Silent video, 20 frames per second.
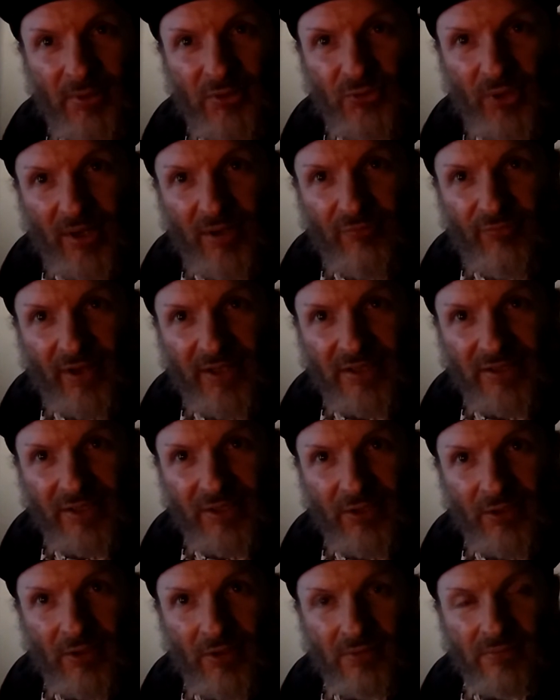been trying to find a
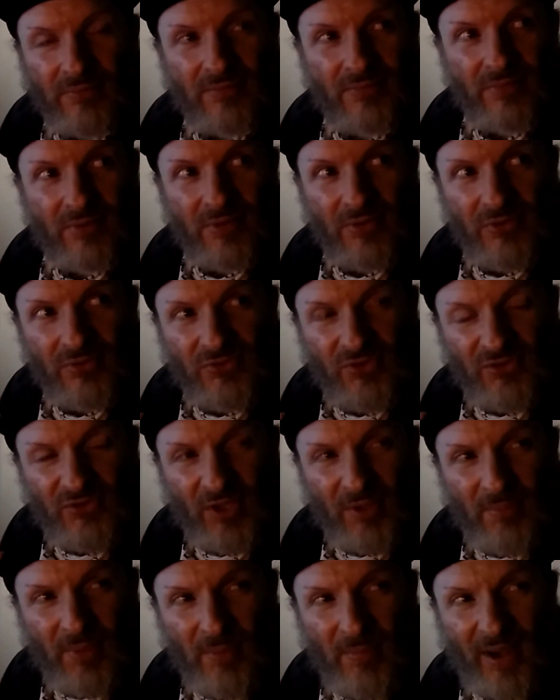leader to
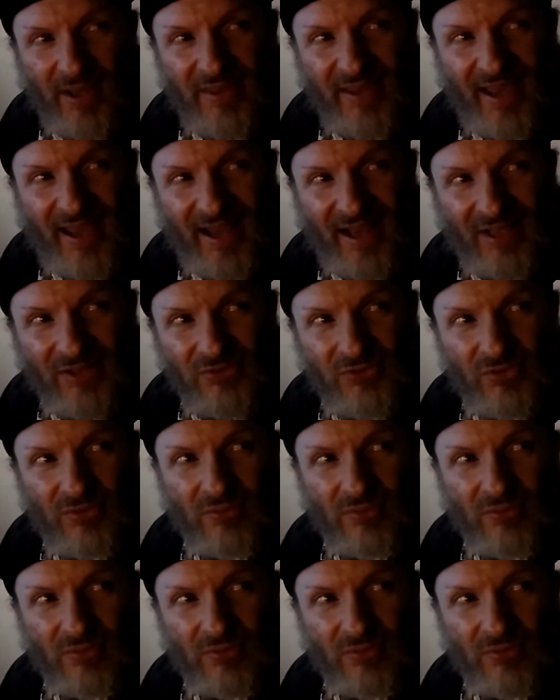take me by the hand.